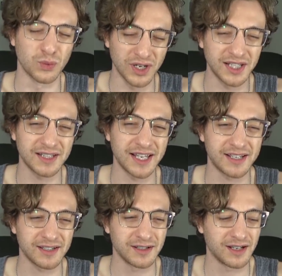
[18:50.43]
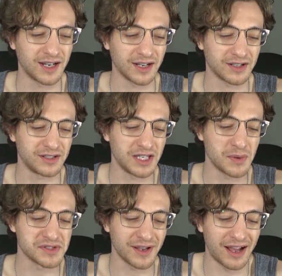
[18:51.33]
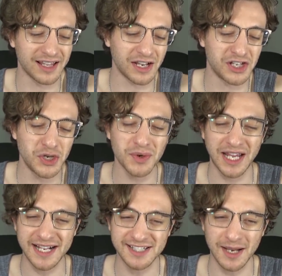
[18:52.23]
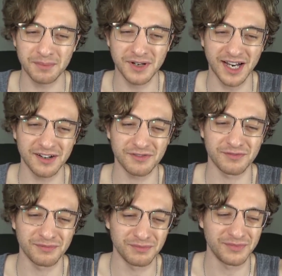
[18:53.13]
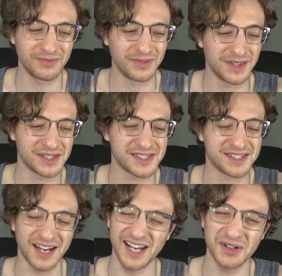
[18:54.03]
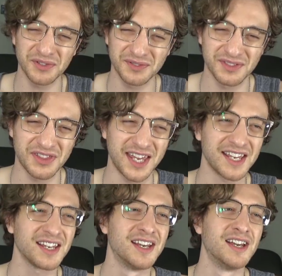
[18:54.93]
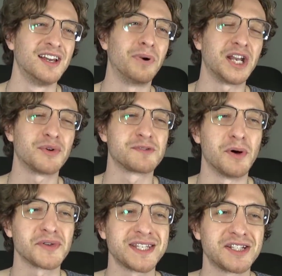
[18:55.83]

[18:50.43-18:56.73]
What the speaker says: really like, it was like a Q&A type kind of style thing, but it was mostly